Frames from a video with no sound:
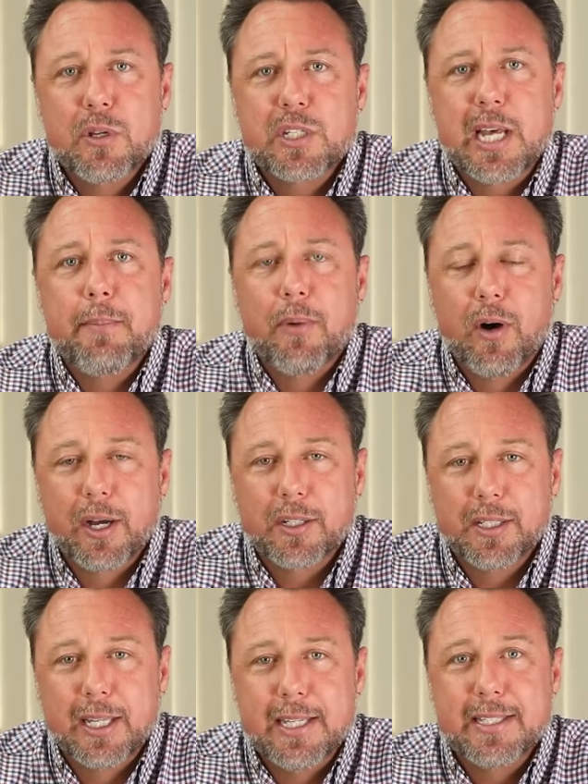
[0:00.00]
St.
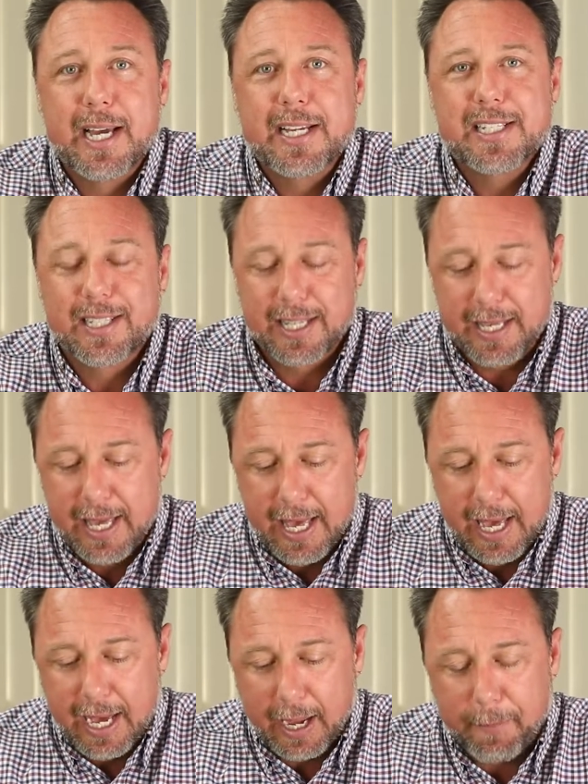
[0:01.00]
Michael is actually
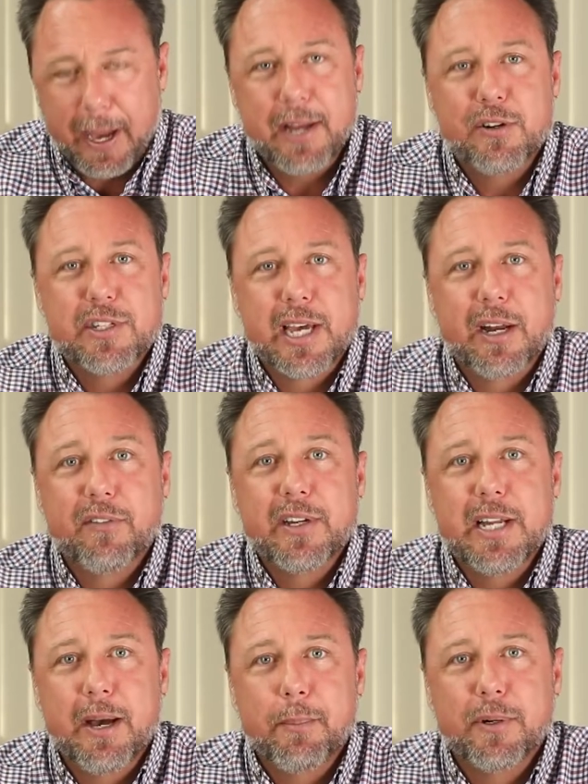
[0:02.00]
a patron saint of a
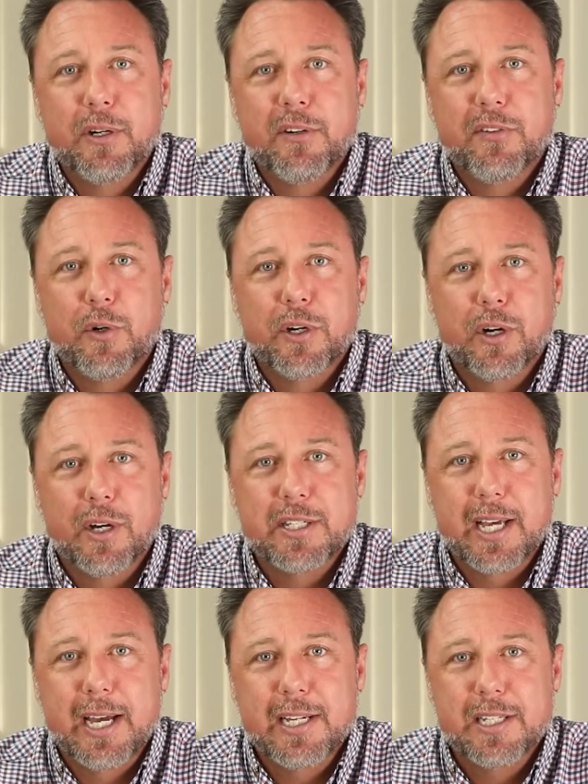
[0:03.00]
number of
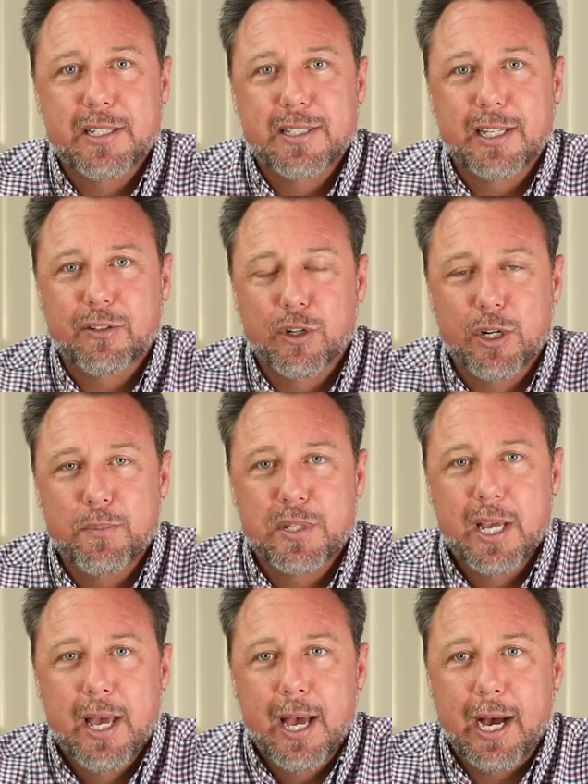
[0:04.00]
organisations and
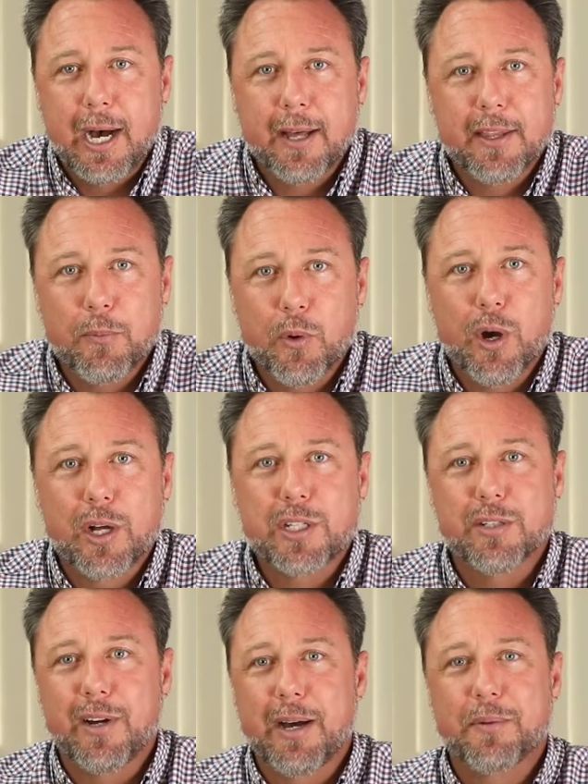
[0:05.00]
groups that work
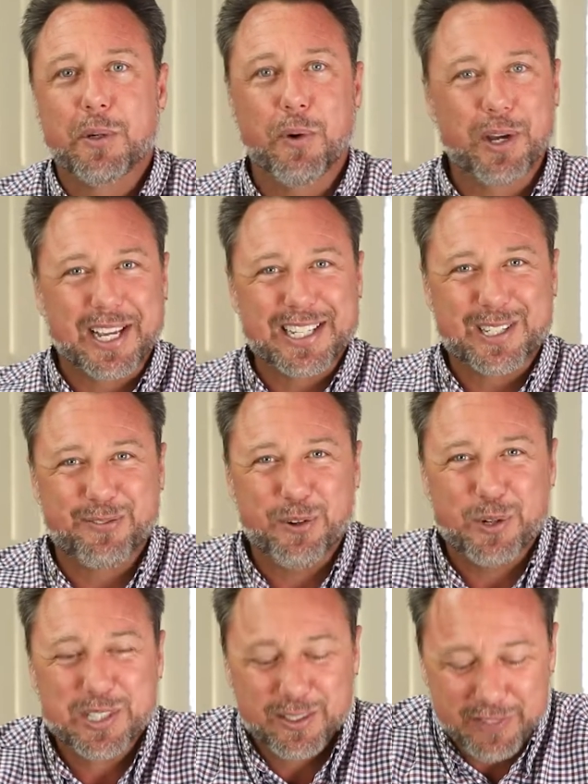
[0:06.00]
to work against the
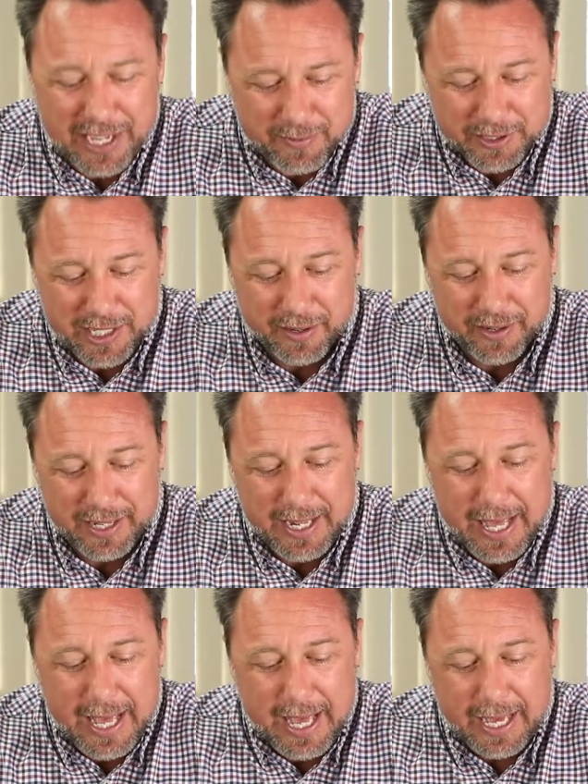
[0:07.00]
force of evil. So
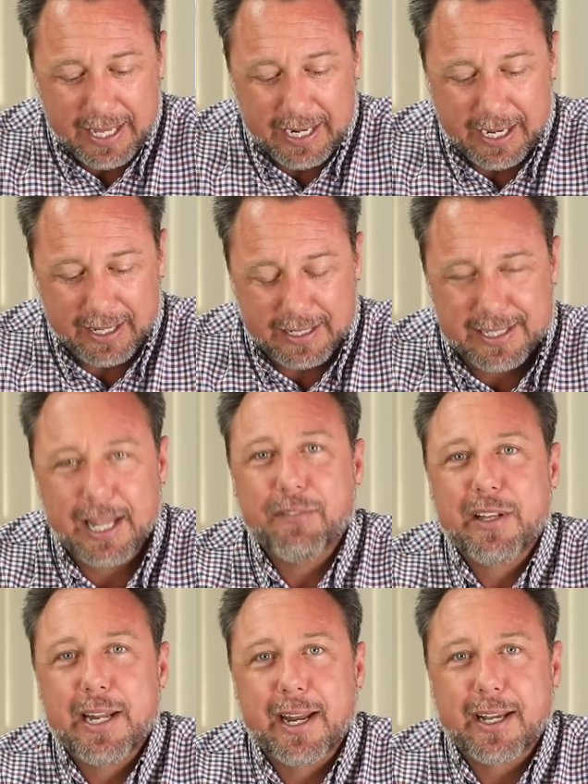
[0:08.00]
it's
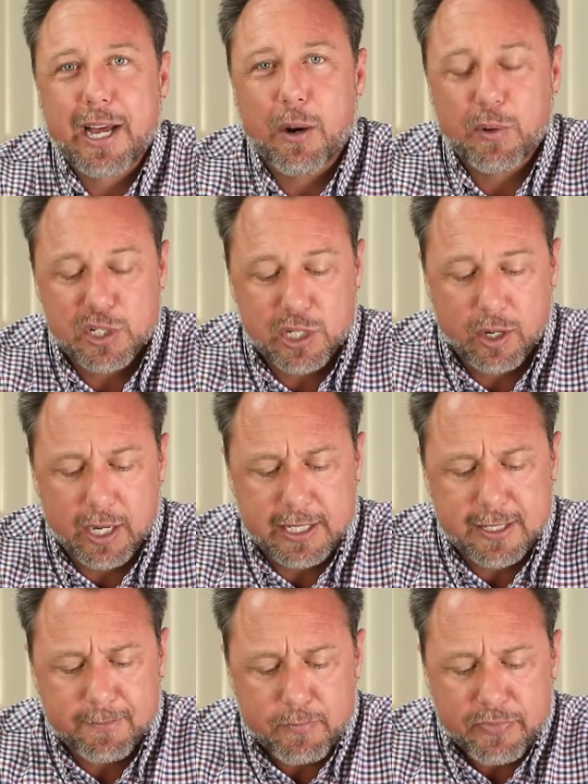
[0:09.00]
lovely that it
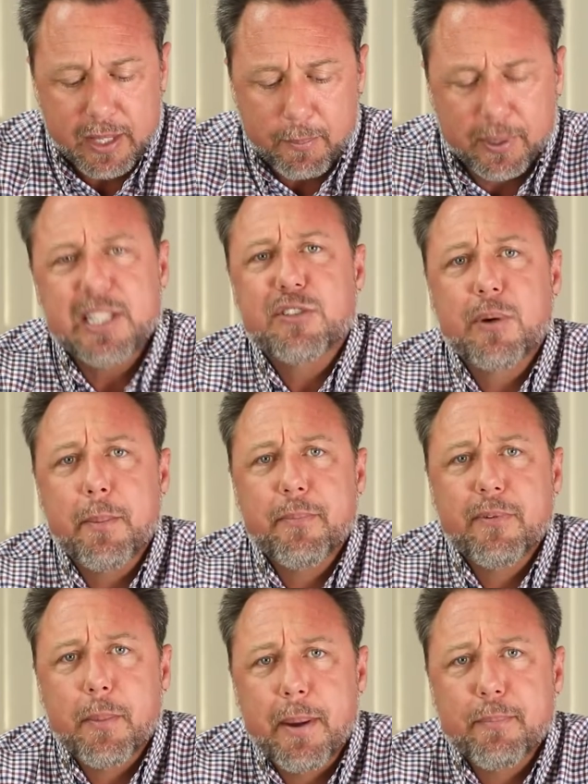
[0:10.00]
coincides. Police
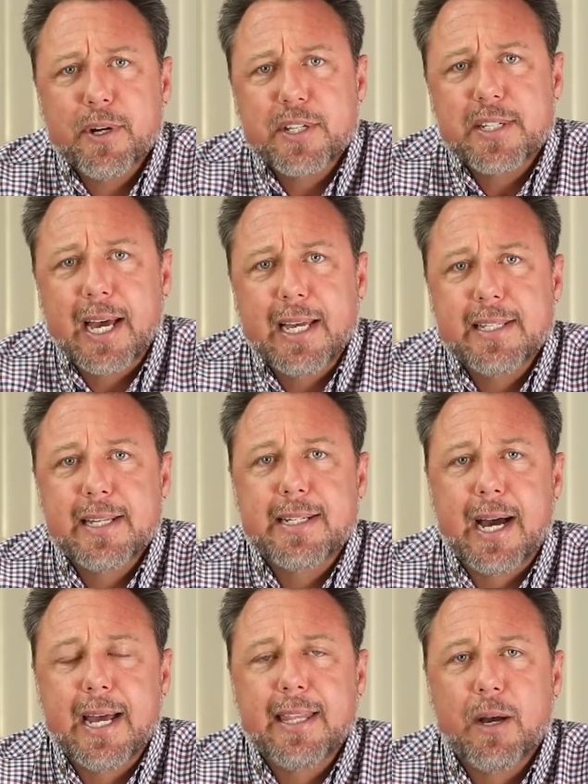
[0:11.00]
Remembrance Day is a
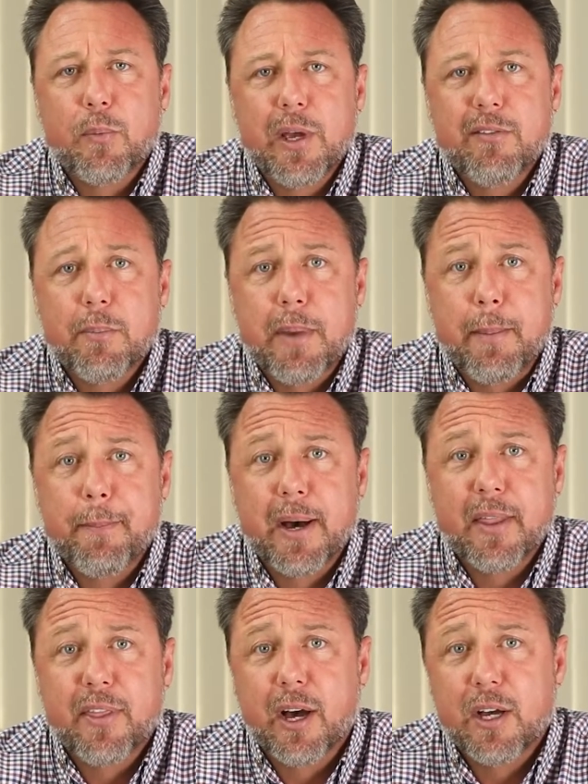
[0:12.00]
day that we
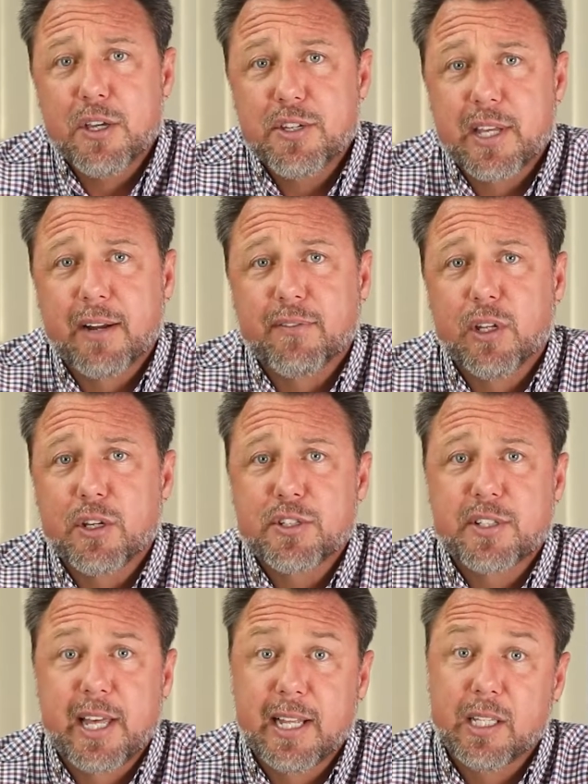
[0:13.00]
remember those that have
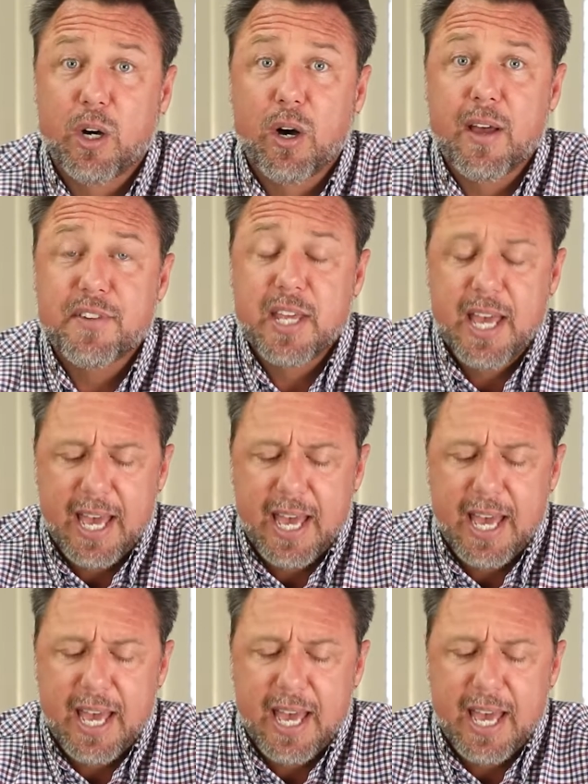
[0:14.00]
lost their lives